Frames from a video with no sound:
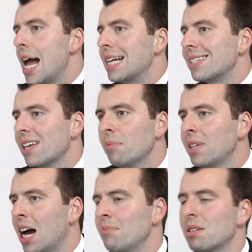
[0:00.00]
and
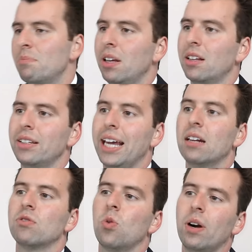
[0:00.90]
sometimes a build
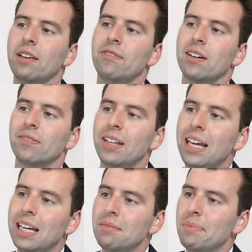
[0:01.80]
date of
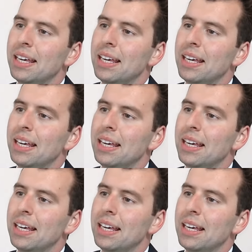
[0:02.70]
2015